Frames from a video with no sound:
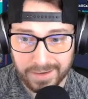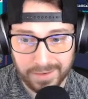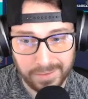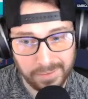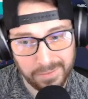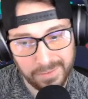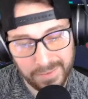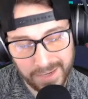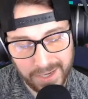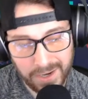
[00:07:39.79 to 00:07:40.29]

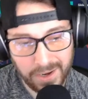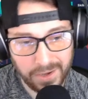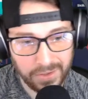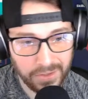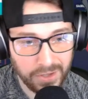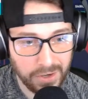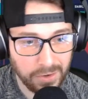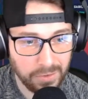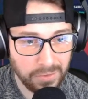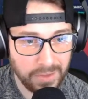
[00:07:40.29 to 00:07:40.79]
we all
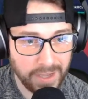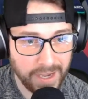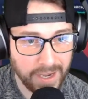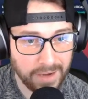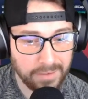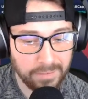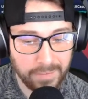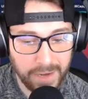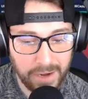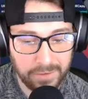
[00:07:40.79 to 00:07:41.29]
know
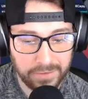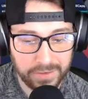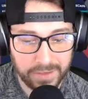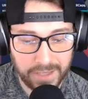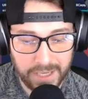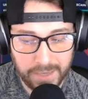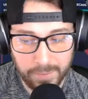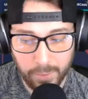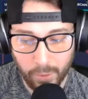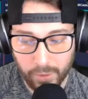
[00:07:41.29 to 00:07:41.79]
that mouse and
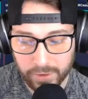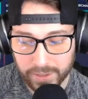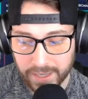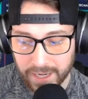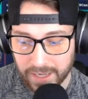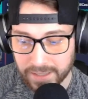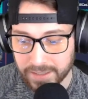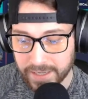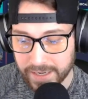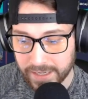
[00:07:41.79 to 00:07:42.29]
keyboard
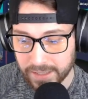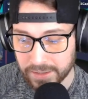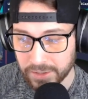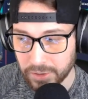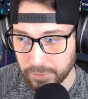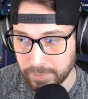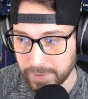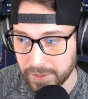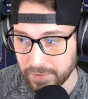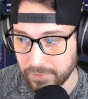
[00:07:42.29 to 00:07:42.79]
can take a
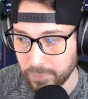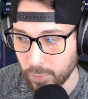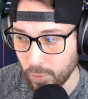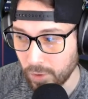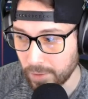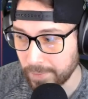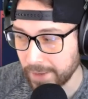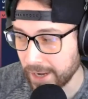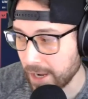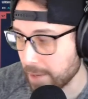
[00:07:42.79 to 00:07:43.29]
little bit of
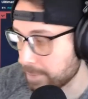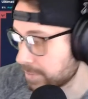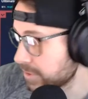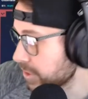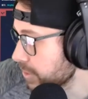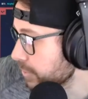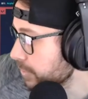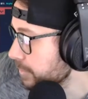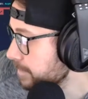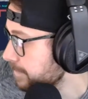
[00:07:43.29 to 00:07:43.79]
warming up
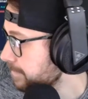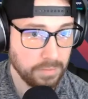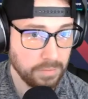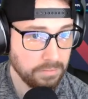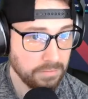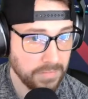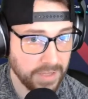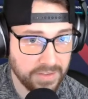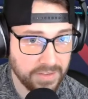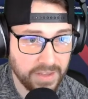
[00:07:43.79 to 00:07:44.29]
too.
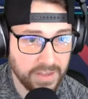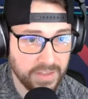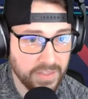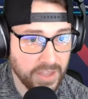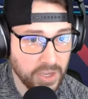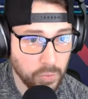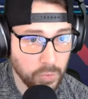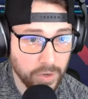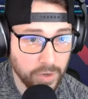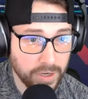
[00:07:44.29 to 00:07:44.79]
Let's say that
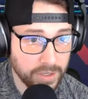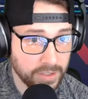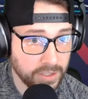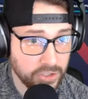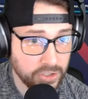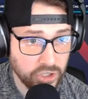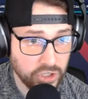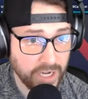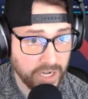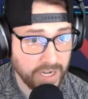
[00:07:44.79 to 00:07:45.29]
you wanted to
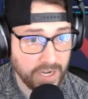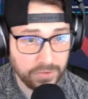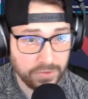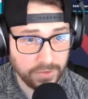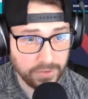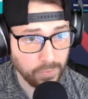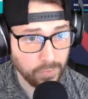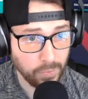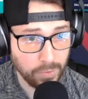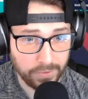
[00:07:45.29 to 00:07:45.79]
check out
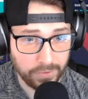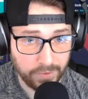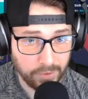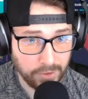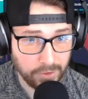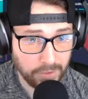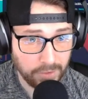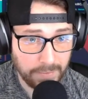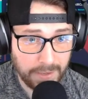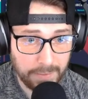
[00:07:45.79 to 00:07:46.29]
this
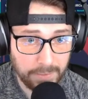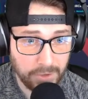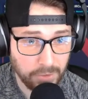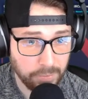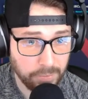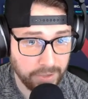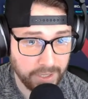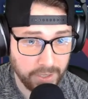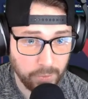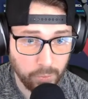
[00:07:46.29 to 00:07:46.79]
Warzone, maybe you're
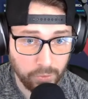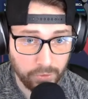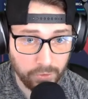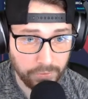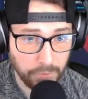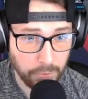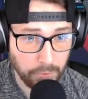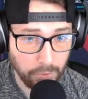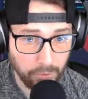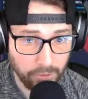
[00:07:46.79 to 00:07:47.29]
playing
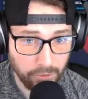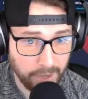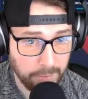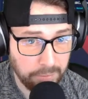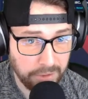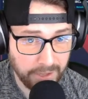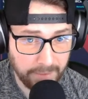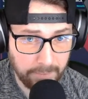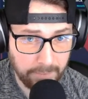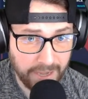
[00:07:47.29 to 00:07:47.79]
Warzone or
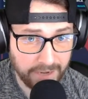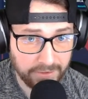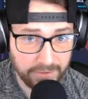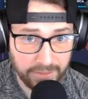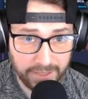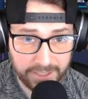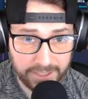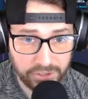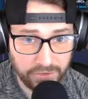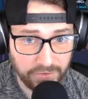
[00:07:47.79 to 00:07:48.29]
Apex
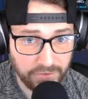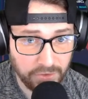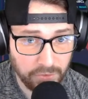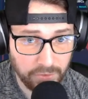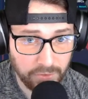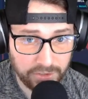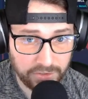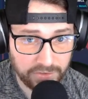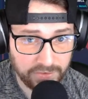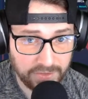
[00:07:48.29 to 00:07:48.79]
Legends. You
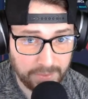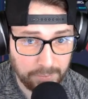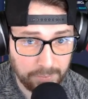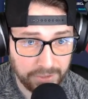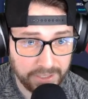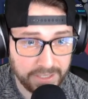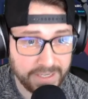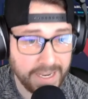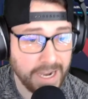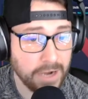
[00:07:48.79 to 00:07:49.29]
can just
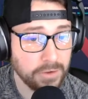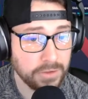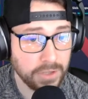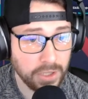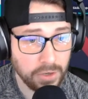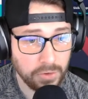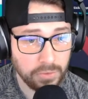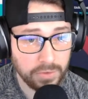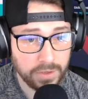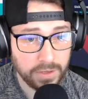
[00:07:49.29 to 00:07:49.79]
simply
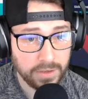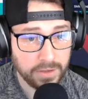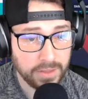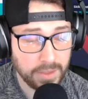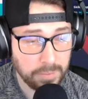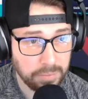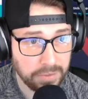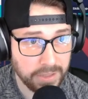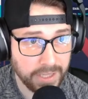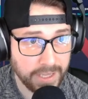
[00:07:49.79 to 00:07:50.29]
download the
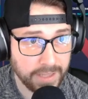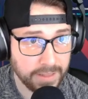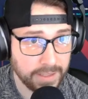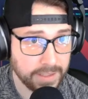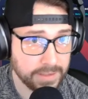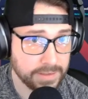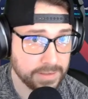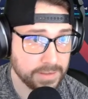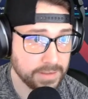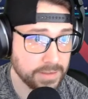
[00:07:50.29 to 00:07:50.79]

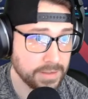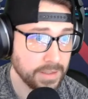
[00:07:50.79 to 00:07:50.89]
playlist,